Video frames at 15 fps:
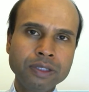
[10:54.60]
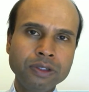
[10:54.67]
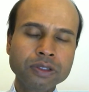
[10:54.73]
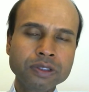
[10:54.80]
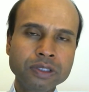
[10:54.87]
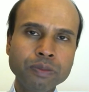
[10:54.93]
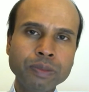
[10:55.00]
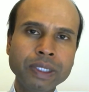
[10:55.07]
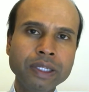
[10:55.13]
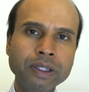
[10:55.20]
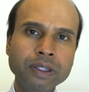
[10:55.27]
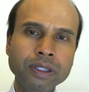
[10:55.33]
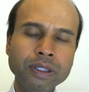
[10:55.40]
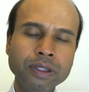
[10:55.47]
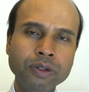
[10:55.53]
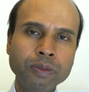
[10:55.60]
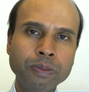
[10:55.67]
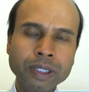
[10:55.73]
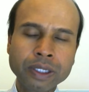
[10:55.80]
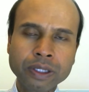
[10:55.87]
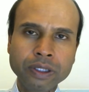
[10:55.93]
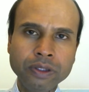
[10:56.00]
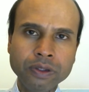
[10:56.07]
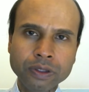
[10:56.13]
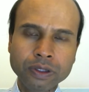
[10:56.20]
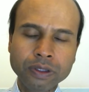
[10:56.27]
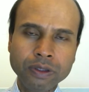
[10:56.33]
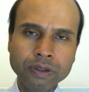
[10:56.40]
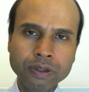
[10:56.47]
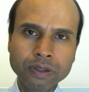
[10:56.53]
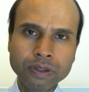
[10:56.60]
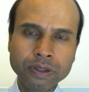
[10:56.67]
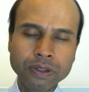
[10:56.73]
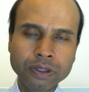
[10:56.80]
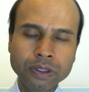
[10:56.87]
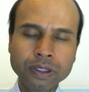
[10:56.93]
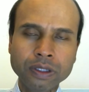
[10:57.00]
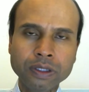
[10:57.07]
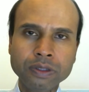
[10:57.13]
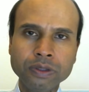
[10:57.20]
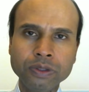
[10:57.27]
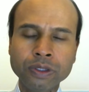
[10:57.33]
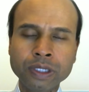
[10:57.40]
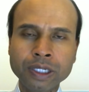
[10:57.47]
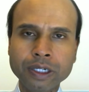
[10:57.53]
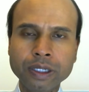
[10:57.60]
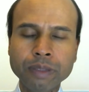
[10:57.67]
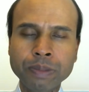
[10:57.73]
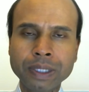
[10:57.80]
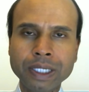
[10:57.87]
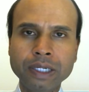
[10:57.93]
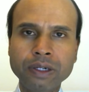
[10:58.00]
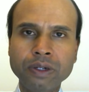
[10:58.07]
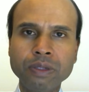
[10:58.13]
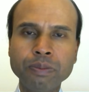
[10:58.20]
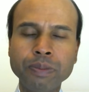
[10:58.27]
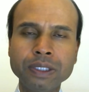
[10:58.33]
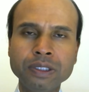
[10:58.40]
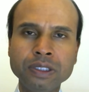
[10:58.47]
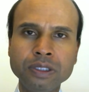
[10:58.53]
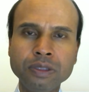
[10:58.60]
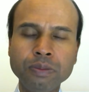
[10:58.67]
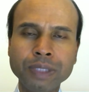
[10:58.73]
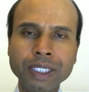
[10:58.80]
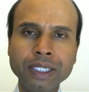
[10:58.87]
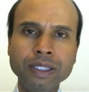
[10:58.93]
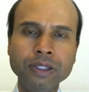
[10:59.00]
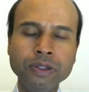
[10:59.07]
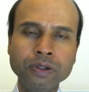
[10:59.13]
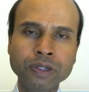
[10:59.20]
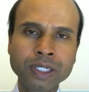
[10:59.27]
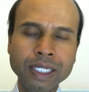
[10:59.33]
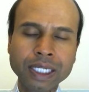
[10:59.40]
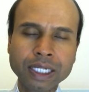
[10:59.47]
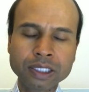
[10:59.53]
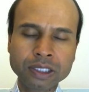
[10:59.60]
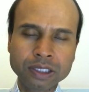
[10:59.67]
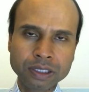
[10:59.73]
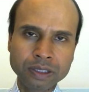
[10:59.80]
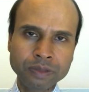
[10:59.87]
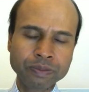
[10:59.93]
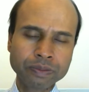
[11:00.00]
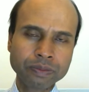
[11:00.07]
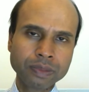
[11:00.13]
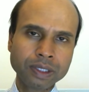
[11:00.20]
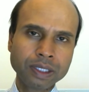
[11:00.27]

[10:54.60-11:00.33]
not to make your brother your, your, your God or your higher power, but to make your connection